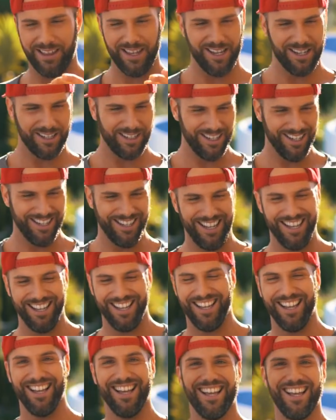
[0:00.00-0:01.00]
this.
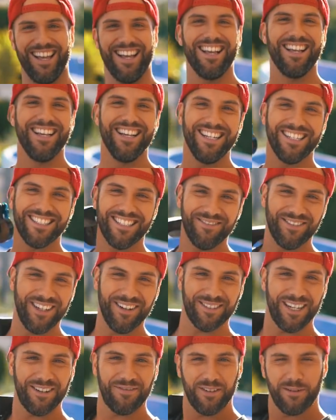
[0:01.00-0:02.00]

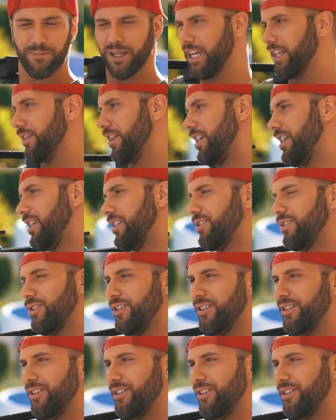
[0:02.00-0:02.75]
Sometimes I film like this,